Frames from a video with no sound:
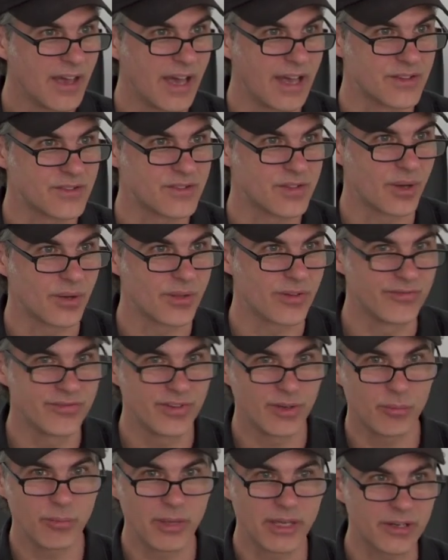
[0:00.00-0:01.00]
And so the
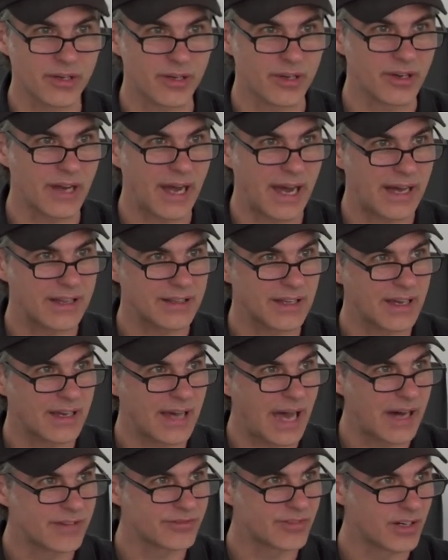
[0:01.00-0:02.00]
filmmaker, a
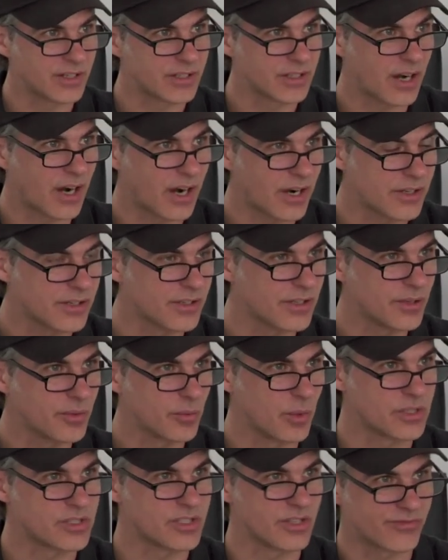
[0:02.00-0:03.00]
la avant-garde,
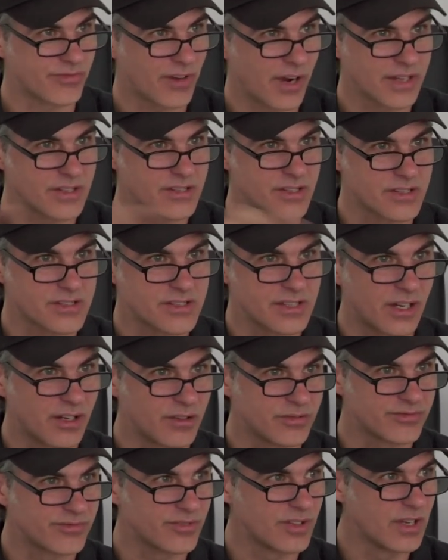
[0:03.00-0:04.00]
which defines
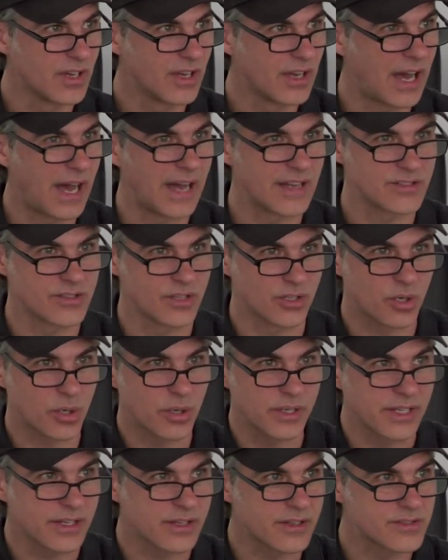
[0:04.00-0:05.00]
itself as the
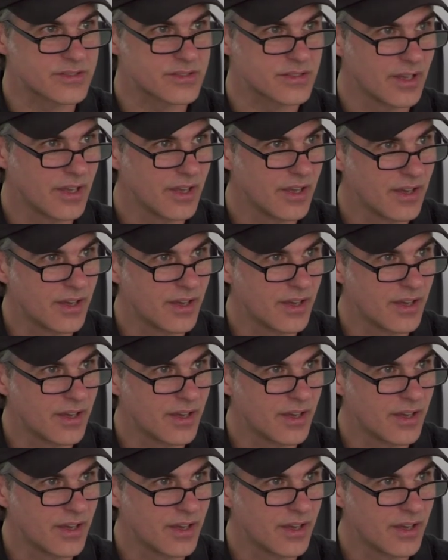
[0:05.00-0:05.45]
critics